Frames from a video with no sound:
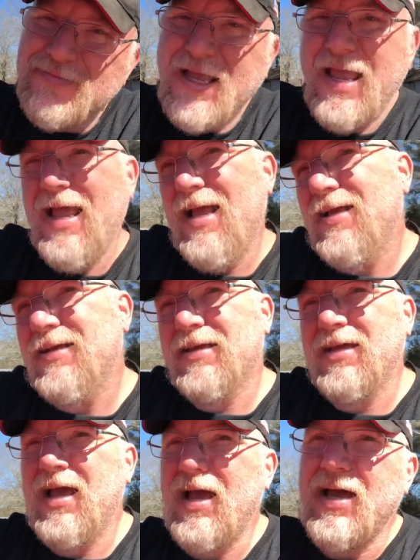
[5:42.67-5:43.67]
And
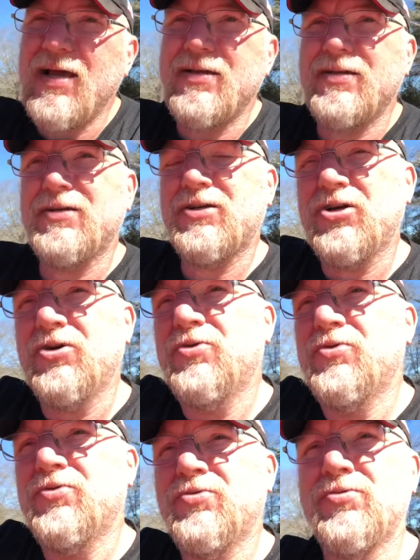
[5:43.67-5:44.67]
kind of
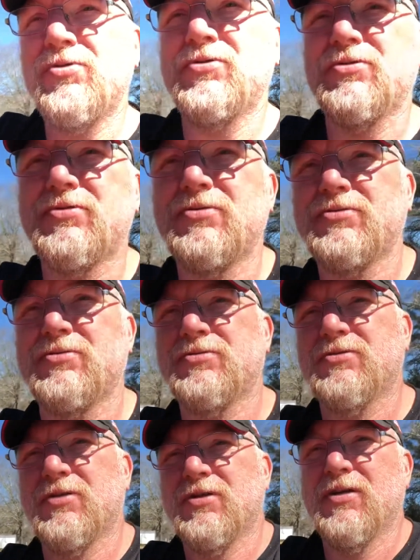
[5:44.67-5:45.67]
cool.
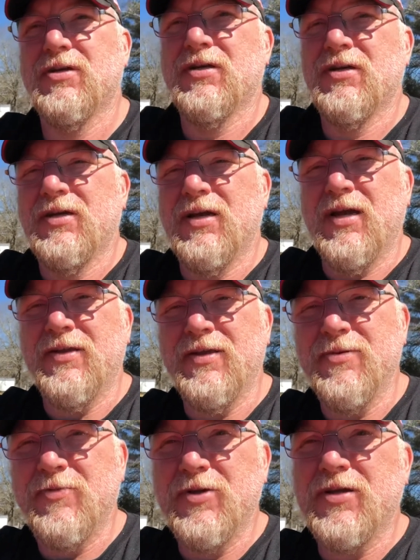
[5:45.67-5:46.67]
And
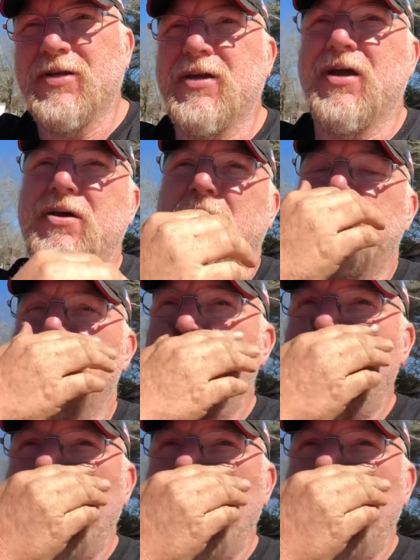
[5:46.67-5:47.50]
then we can go